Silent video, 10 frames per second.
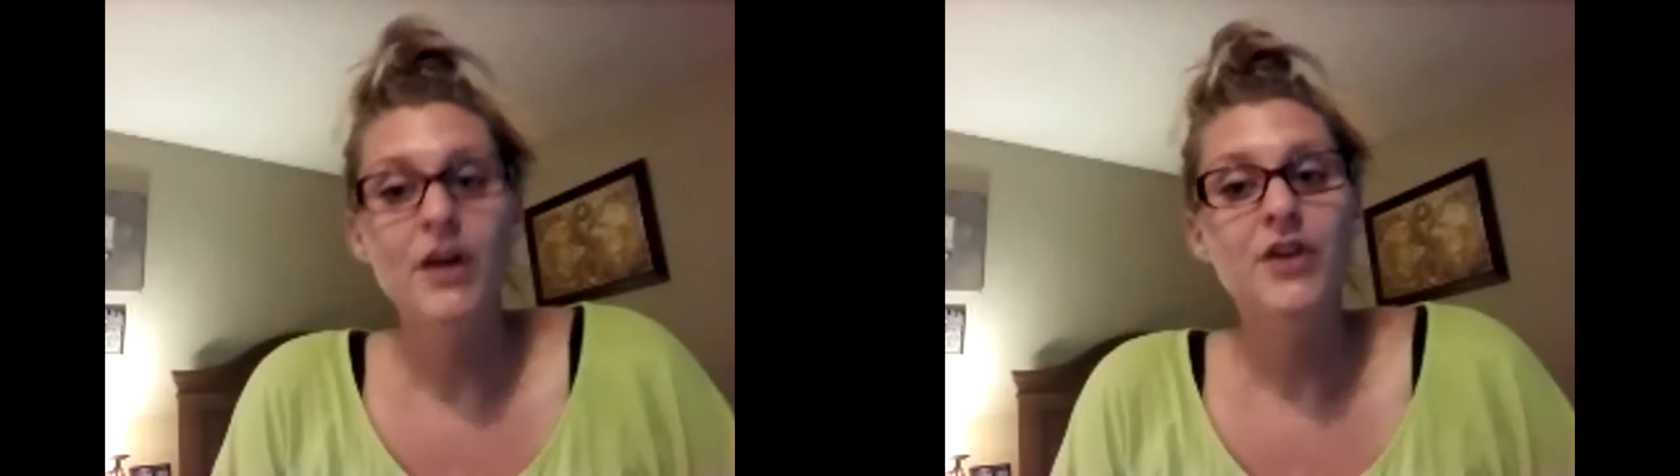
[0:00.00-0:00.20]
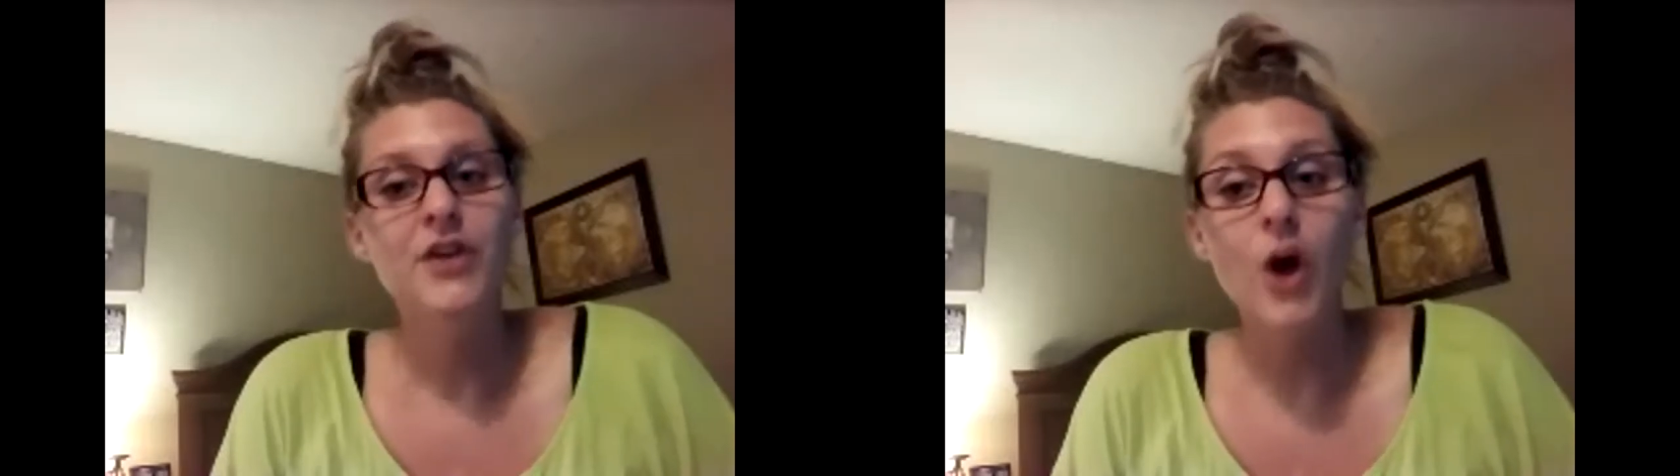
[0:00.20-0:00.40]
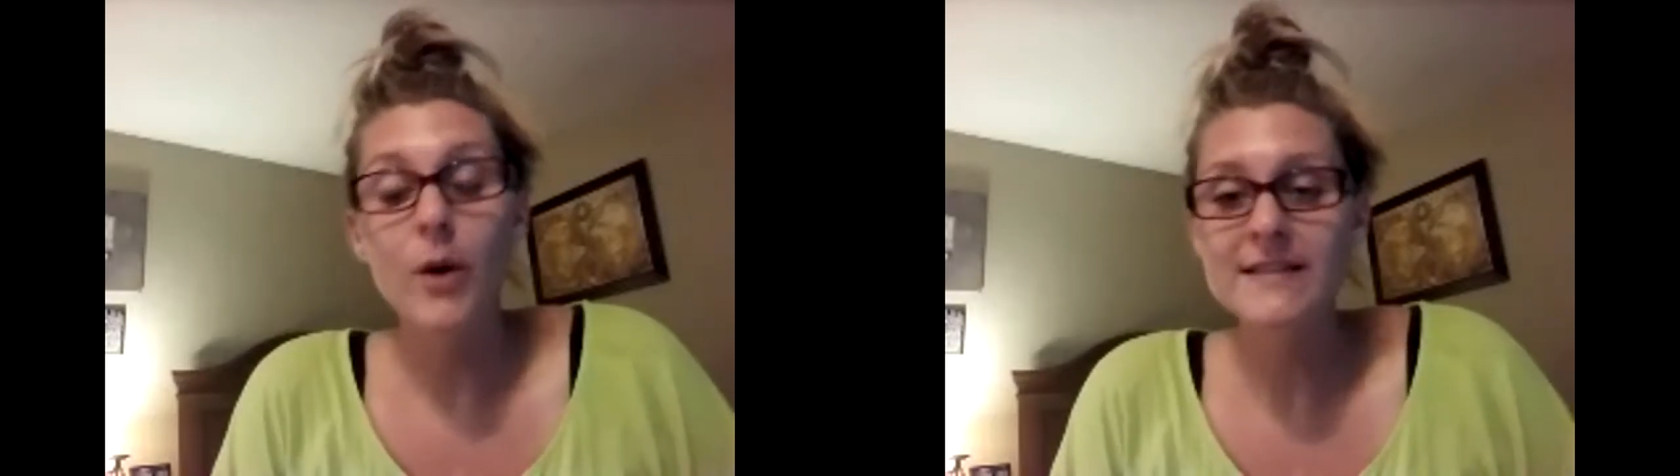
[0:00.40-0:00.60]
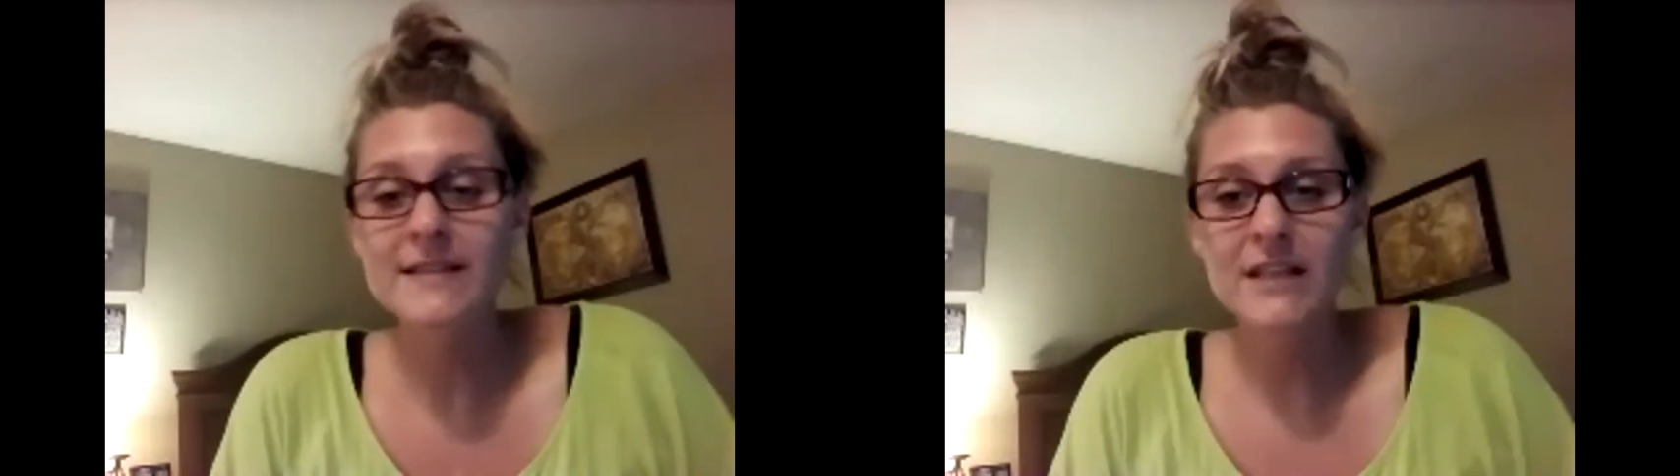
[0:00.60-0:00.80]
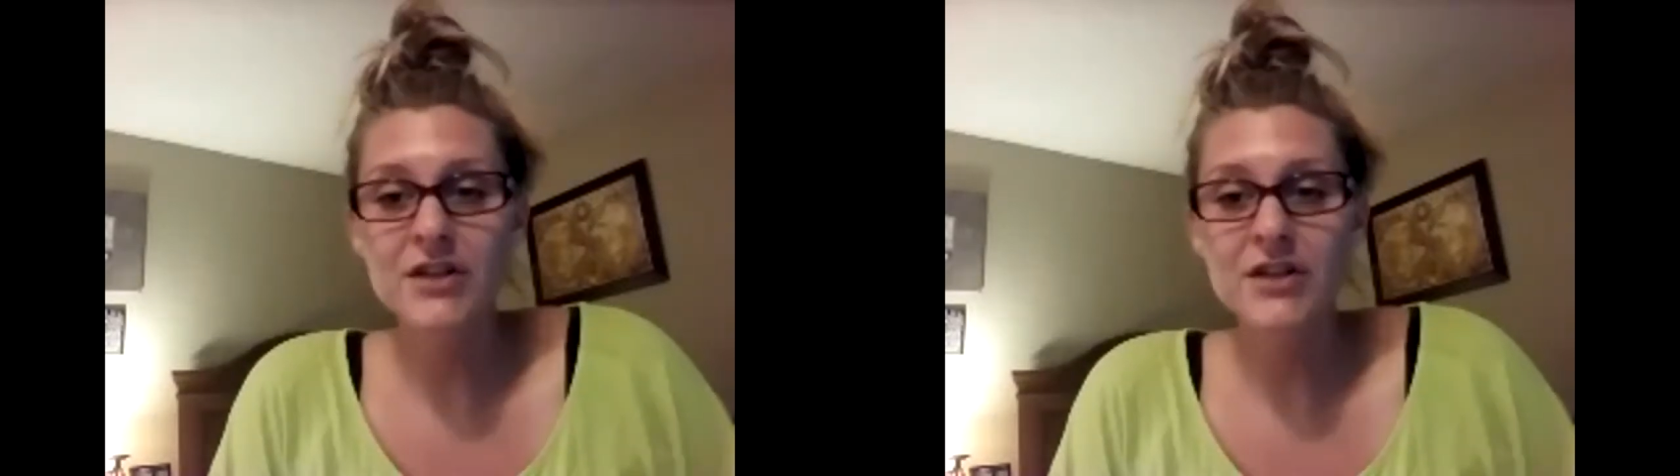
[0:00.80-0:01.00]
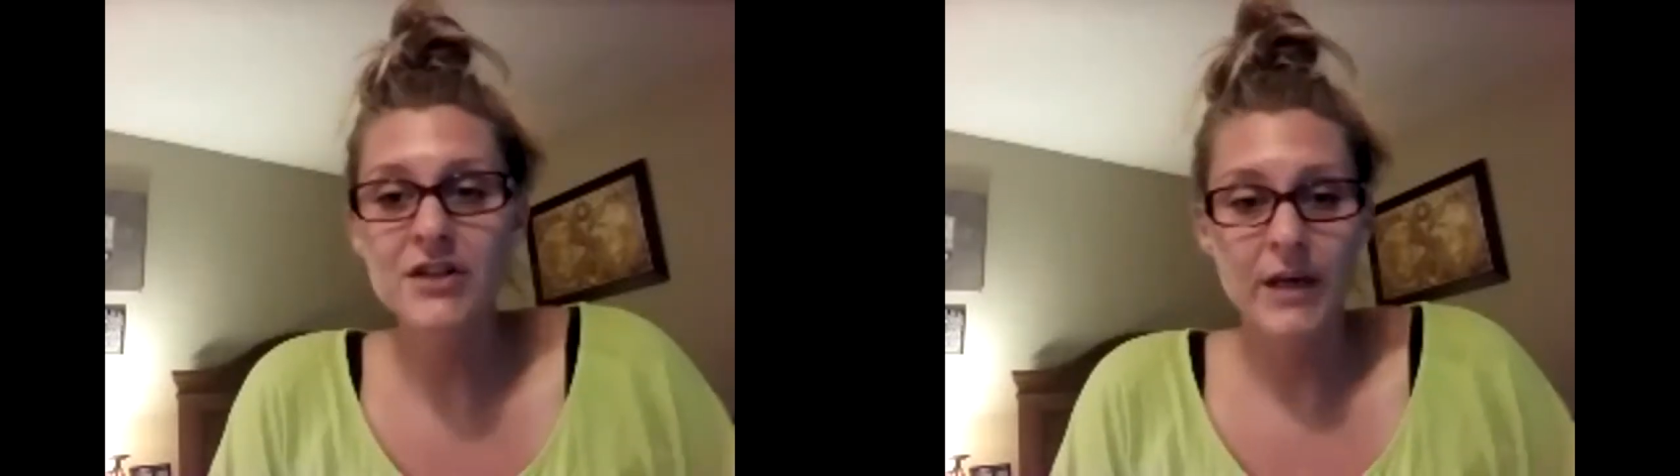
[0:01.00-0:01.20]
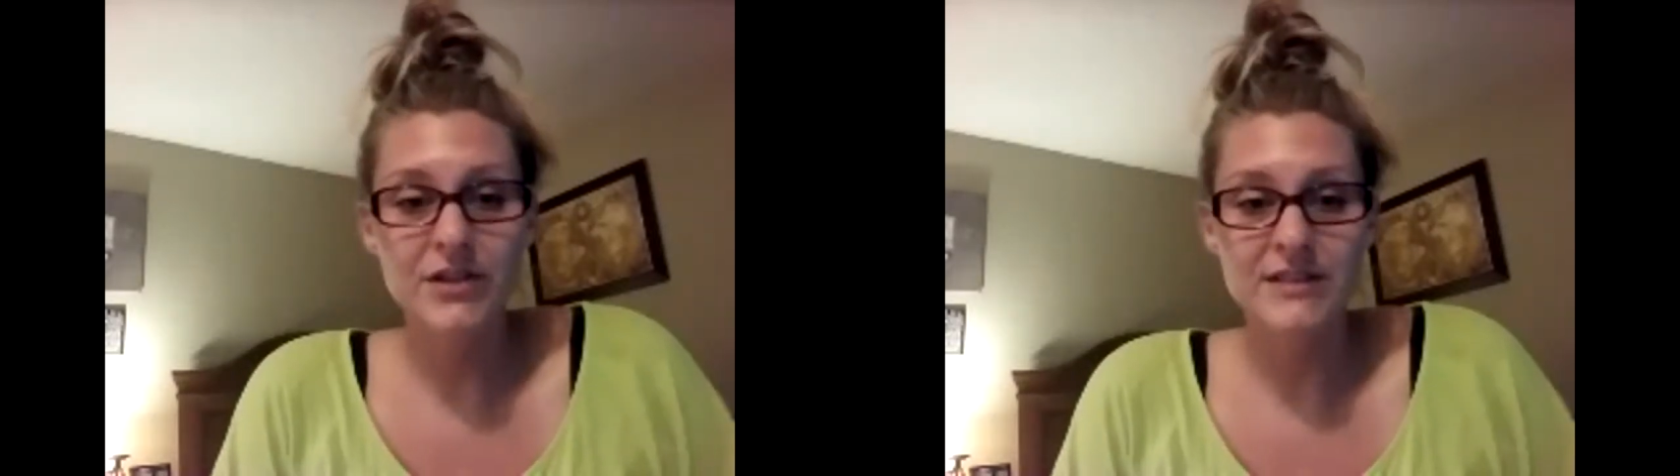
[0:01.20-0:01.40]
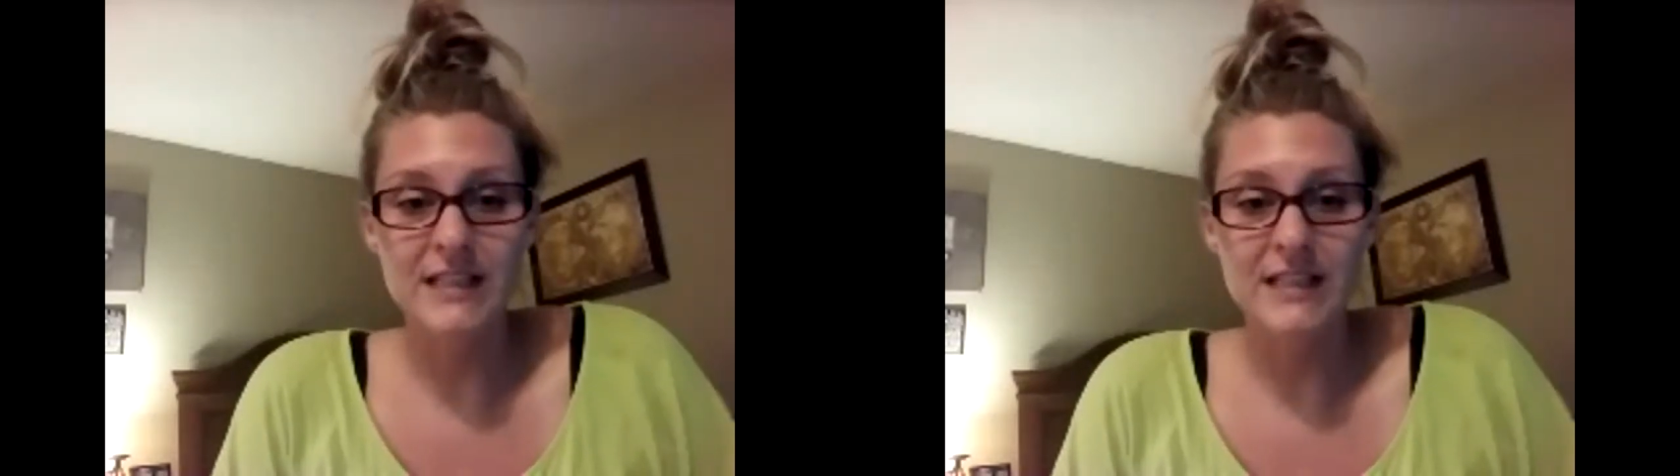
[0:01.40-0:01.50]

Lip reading: No one's going to join your